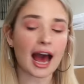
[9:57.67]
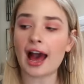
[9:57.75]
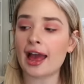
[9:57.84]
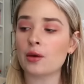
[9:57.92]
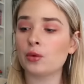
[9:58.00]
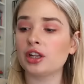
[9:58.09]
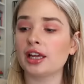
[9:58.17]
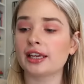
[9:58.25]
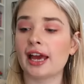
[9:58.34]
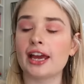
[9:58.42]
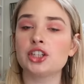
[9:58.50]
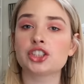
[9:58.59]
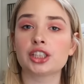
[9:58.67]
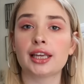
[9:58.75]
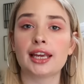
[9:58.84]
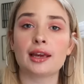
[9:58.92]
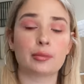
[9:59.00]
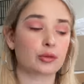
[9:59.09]
I will
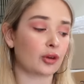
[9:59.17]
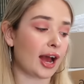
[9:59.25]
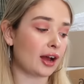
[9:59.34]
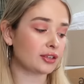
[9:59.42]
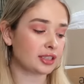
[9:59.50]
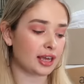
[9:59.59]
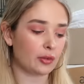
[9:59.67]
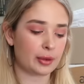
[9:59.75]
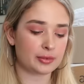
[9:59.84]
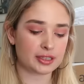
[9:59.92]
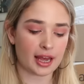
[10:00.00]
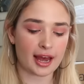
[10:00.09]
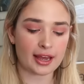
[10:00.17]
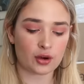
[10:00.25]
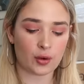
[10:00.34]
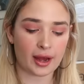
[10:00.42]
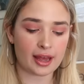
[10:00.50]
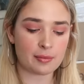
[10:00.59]
occasionally browse their website
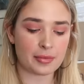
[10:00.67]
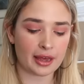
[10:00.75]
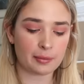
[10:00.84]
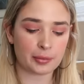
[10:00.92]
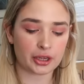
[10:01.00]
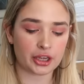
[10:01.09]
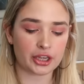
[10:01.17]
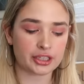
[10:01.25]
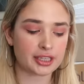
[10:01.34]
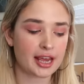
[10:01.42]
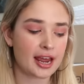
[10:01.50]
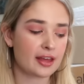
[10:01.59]
quite a bit because